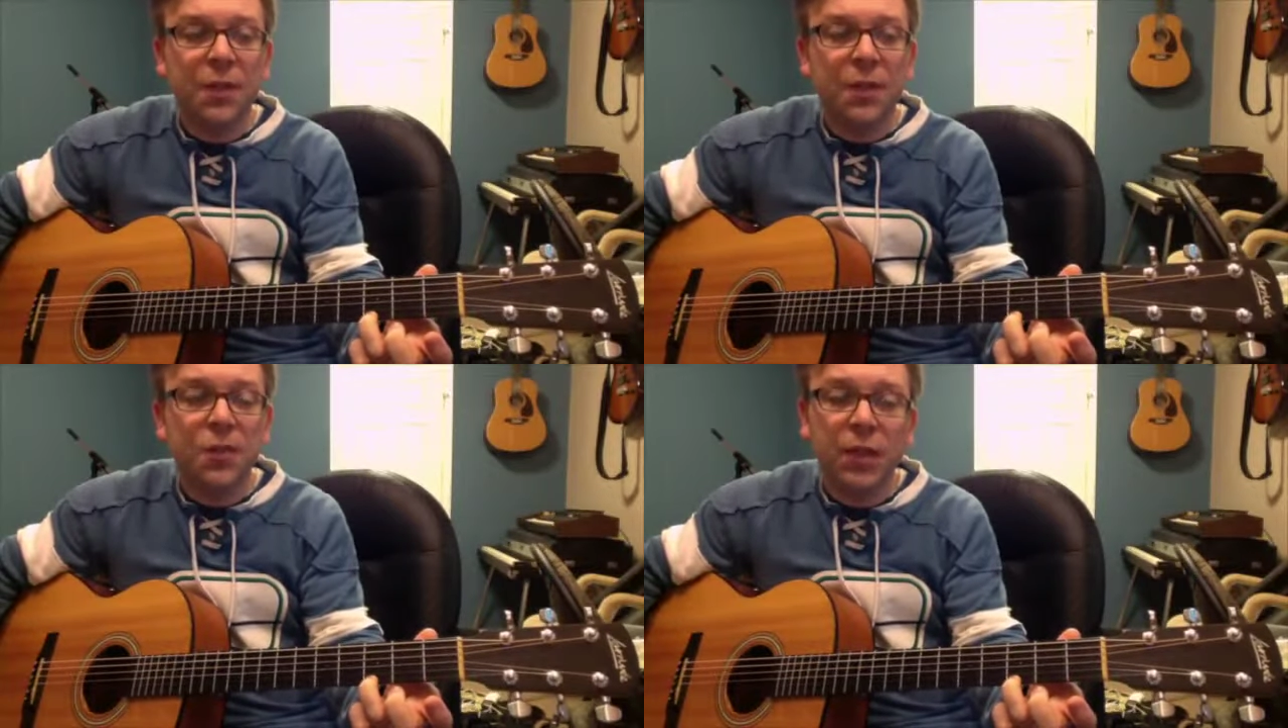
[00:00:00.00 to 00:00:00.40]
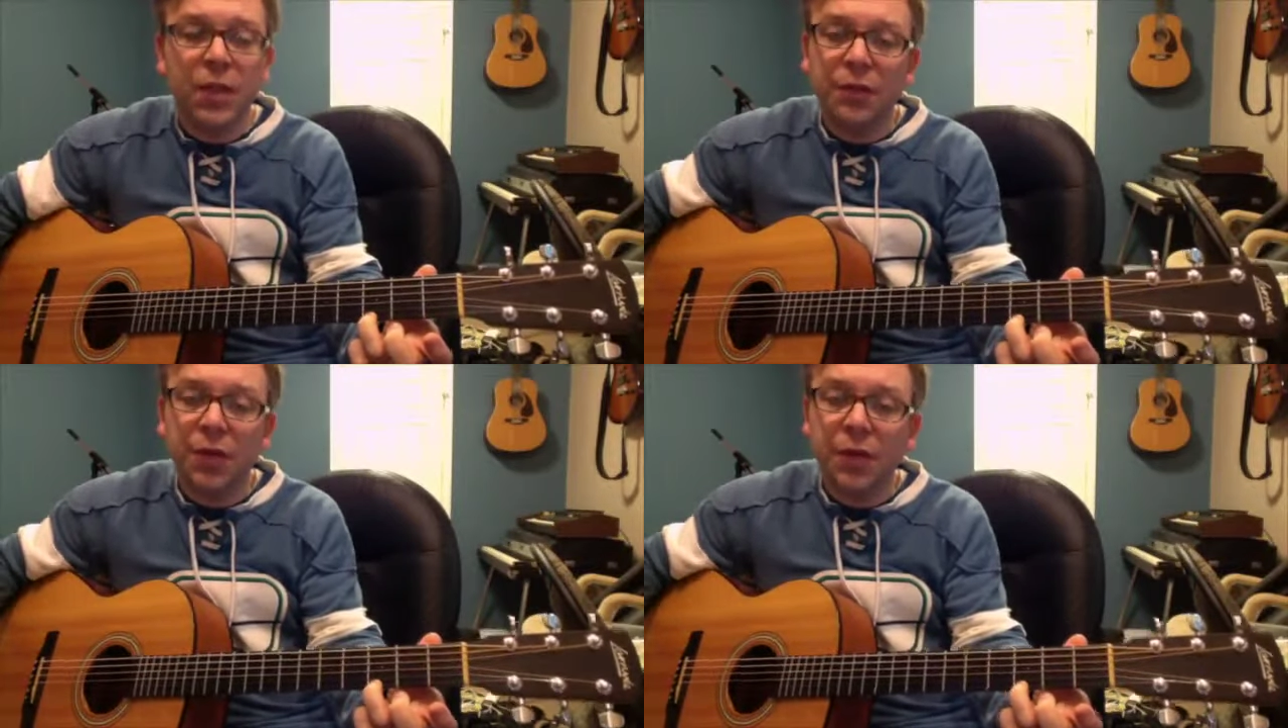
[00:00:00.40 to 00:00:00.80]
So again,
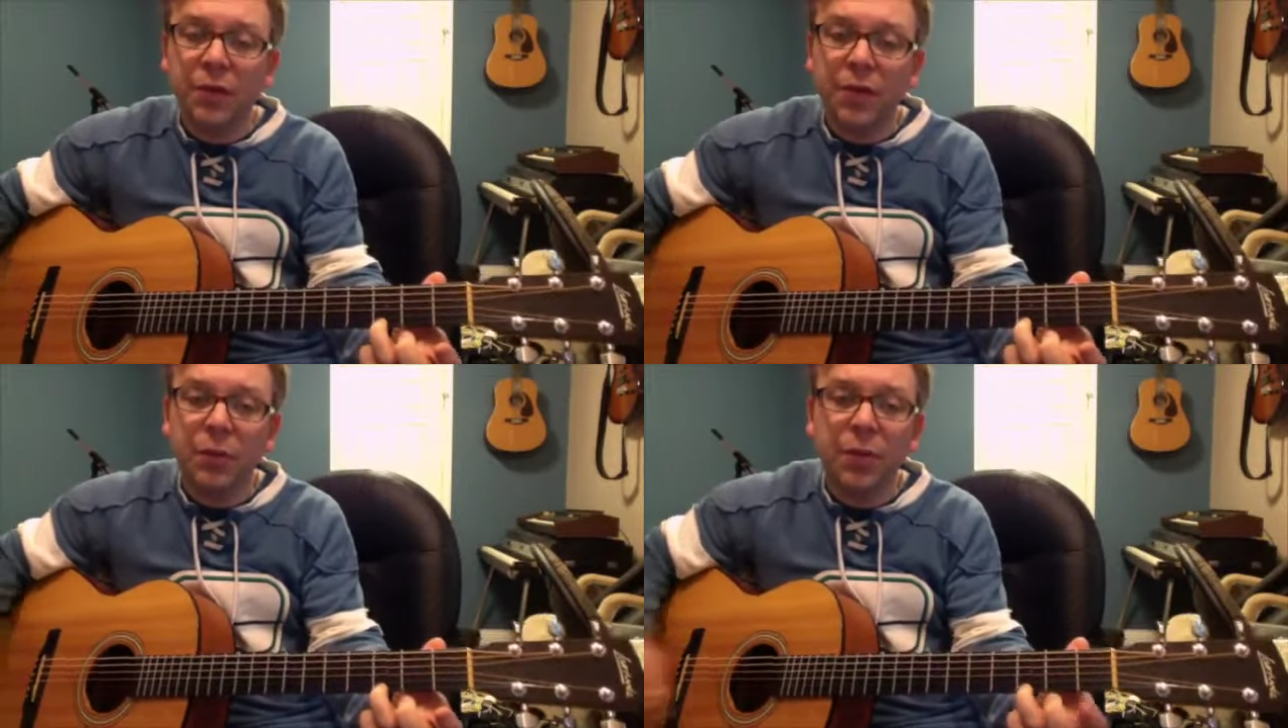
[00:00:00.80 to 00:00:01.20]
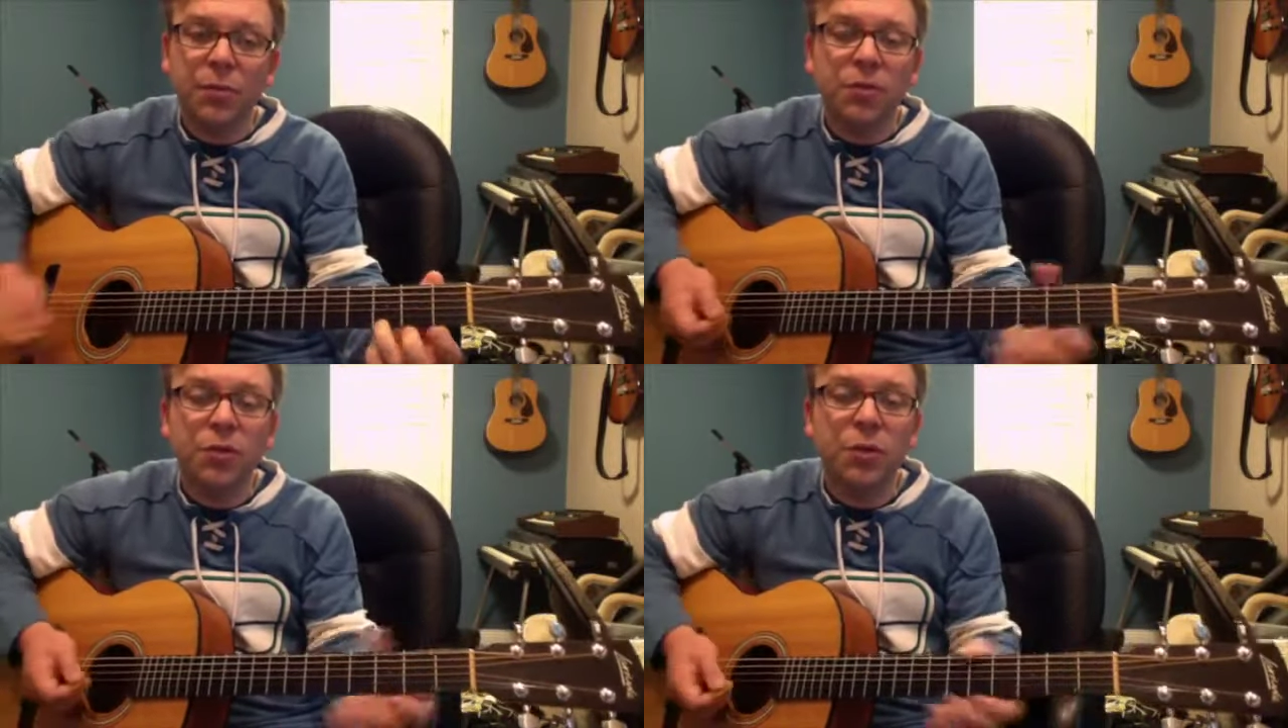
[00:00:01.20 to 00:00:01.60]
if you're having any
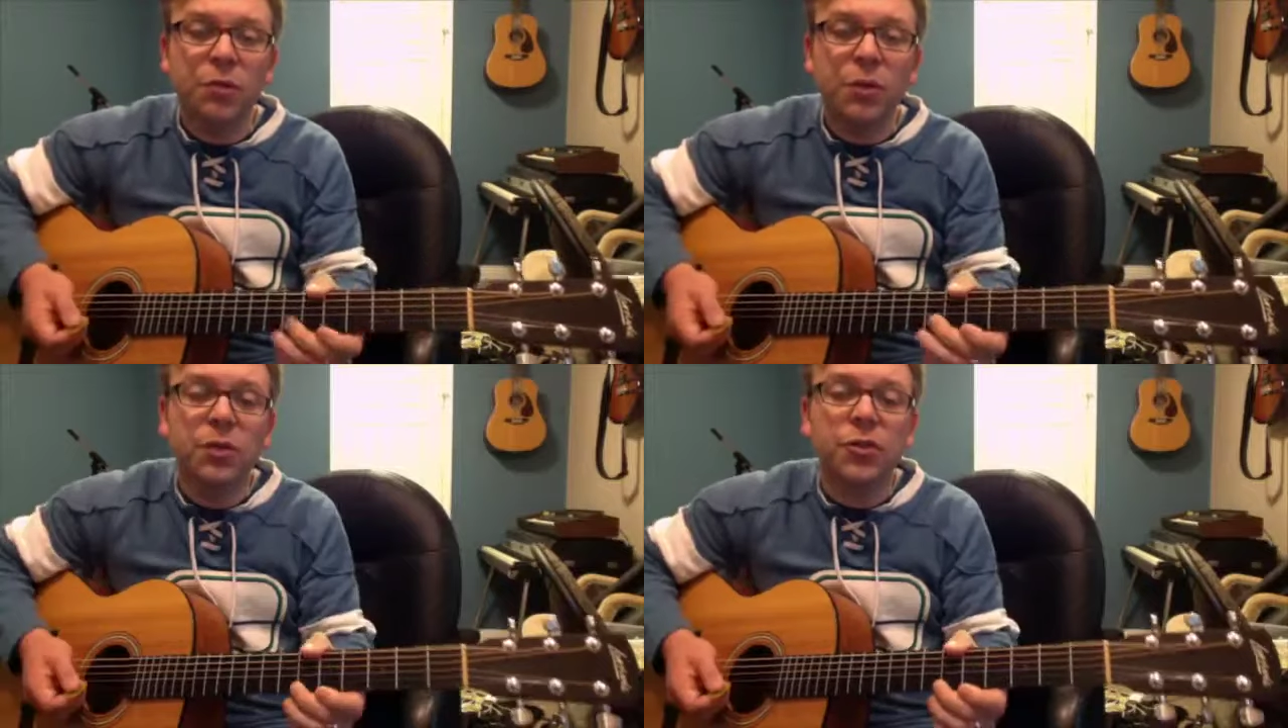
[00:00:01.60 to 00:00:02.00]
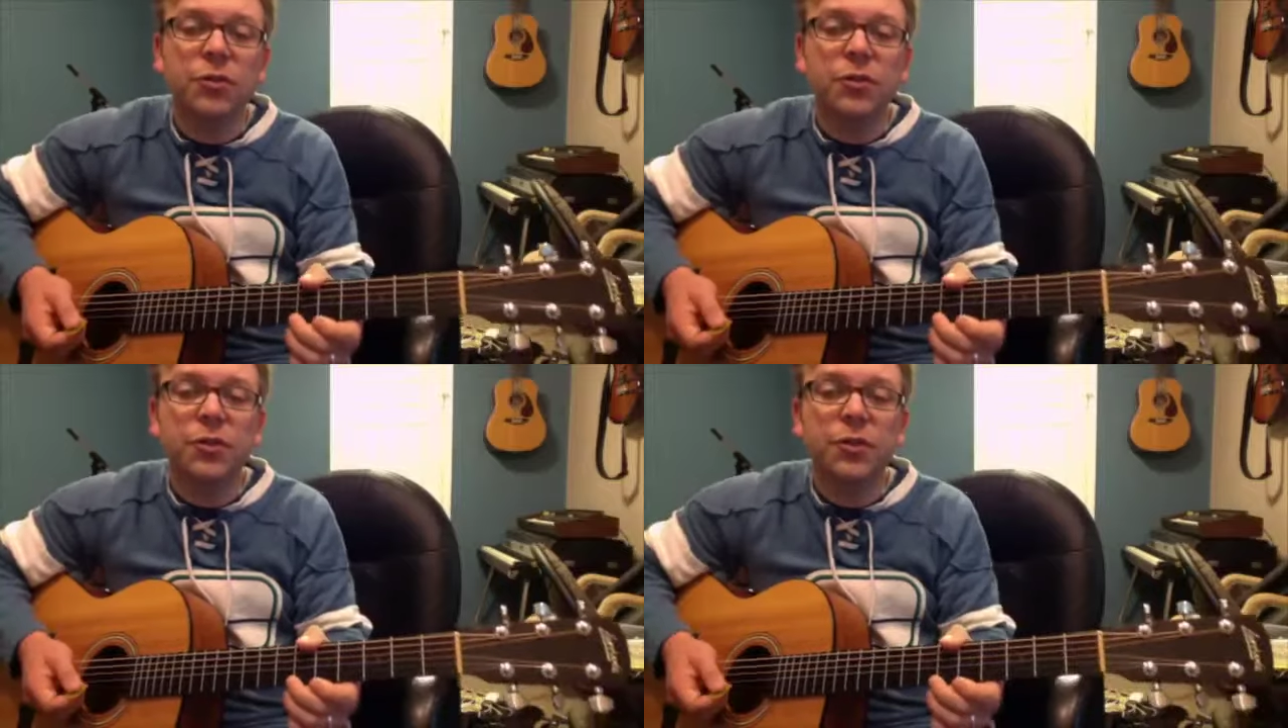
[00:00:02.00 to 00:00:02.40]
problems with certain parts, just
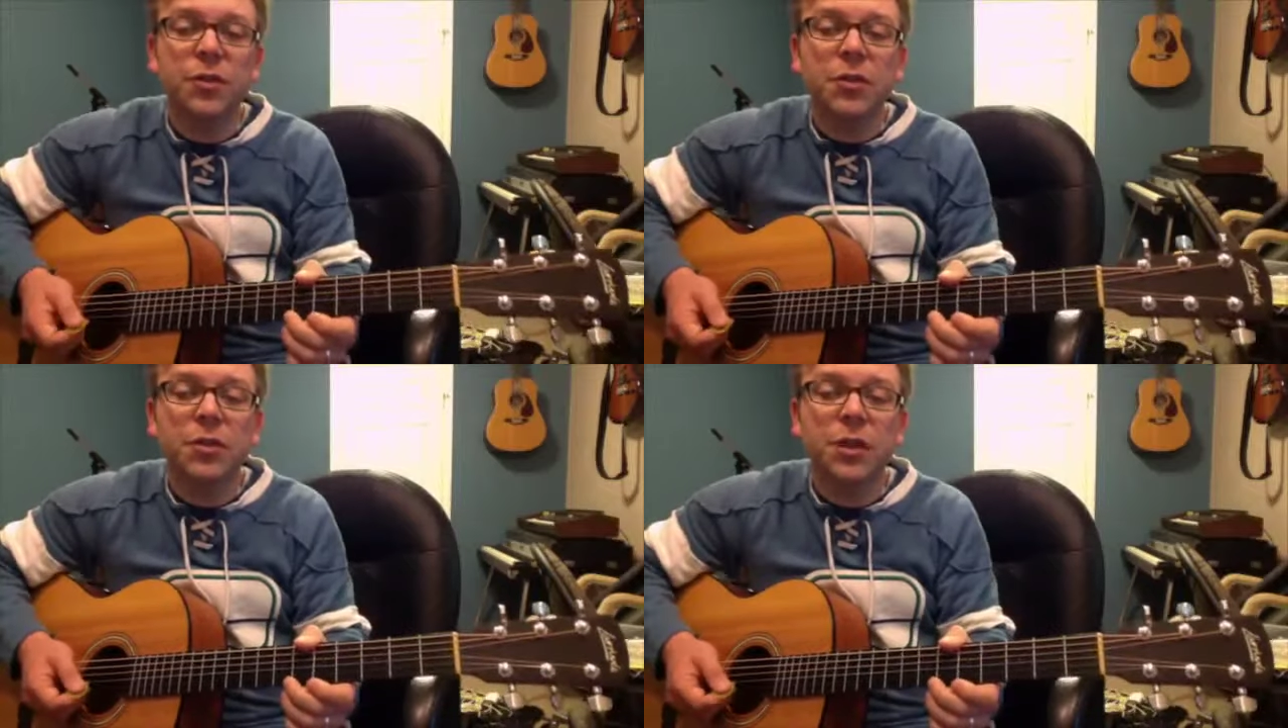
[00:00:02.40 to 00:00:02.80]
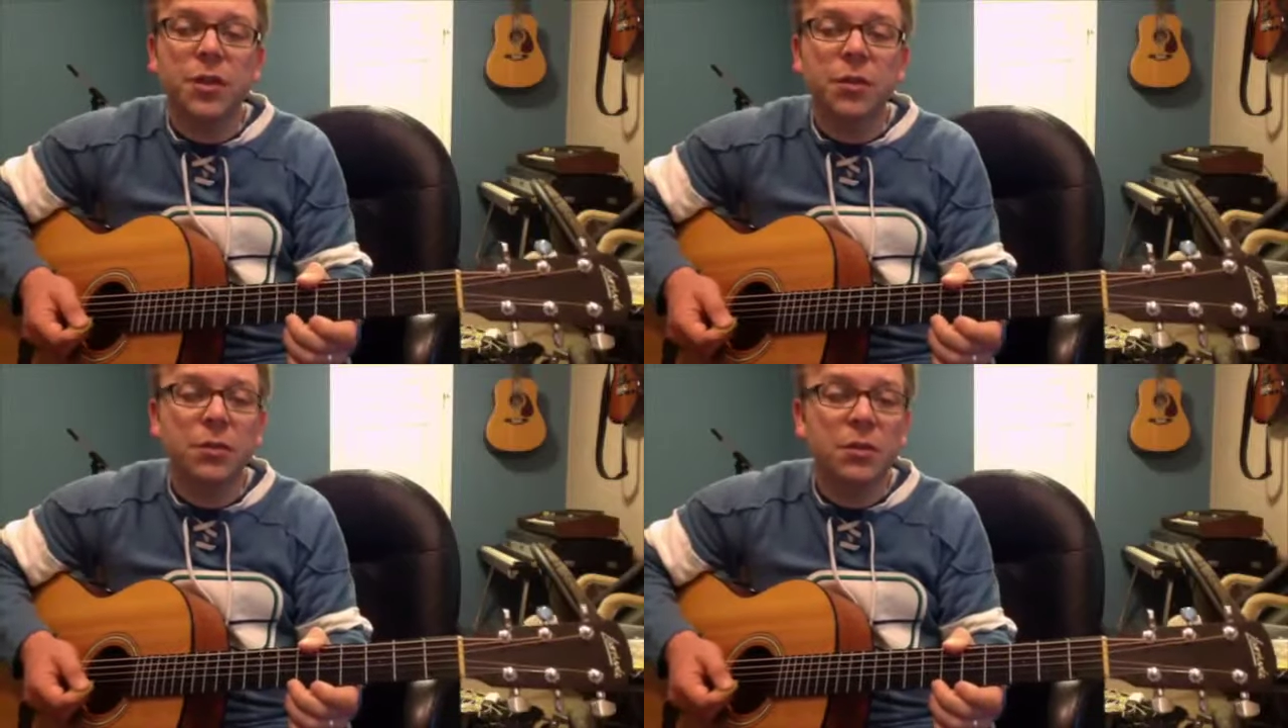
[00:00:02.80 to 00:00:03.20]
review this
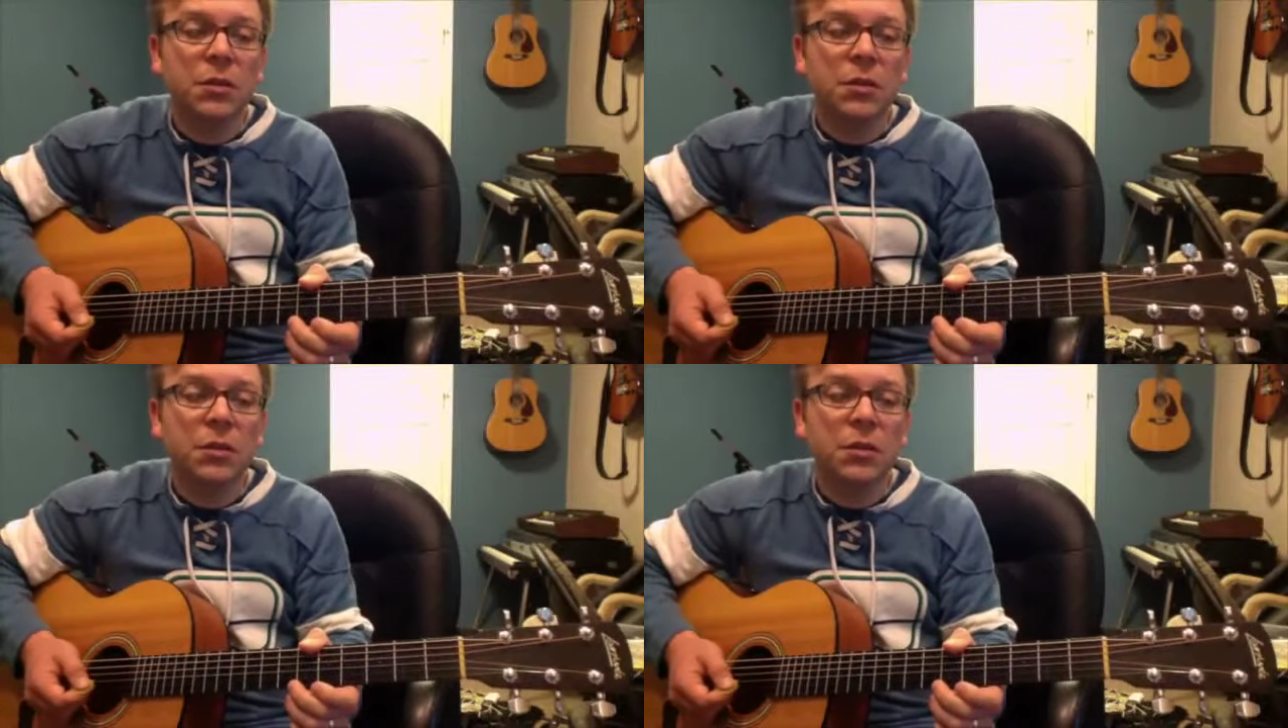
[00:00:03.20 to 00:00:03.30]
video.